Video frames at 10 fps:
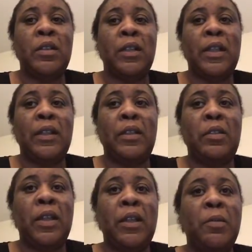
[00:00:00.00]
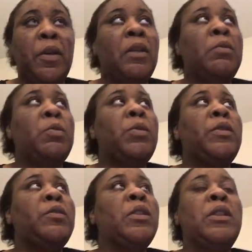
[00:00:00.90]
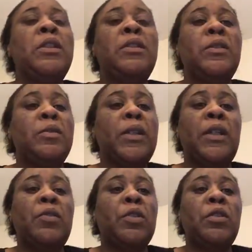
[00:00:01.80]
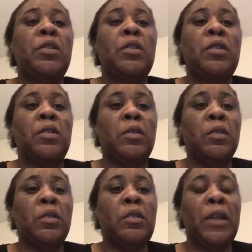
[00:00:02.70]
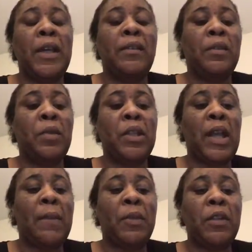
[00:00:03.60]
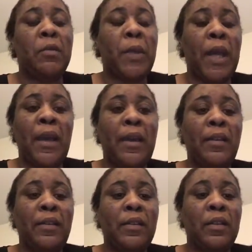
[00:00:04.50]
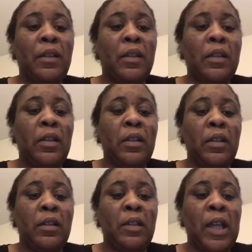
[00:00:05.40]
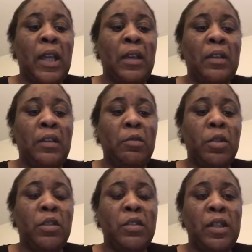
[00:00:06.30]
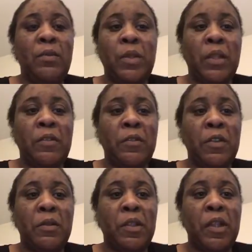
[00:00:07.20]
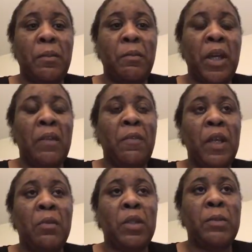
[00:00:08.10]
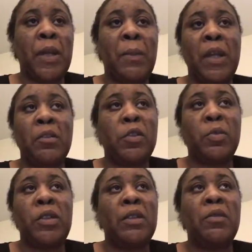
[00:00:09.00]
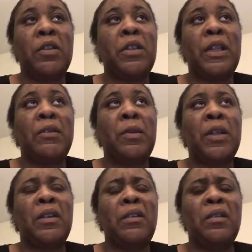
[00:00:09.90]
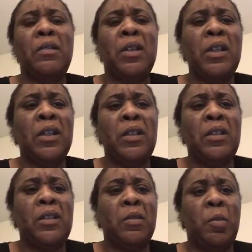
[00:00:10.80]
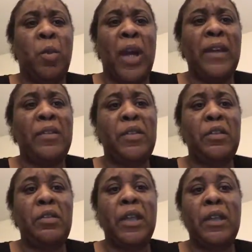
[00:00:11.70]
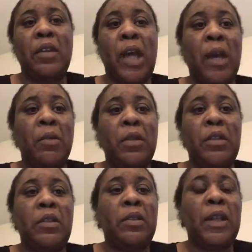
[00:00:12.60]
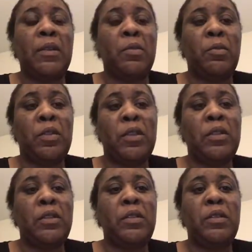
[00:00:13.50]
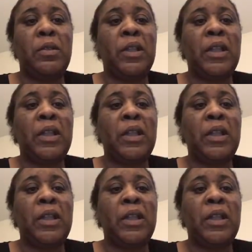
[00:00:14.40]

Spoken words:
like you had a problem with drugs or whatever, or you had something happen in your past that you were ashamed of. My parents were never the type to be like, oh, why did you do that? How are you do that? What did you do?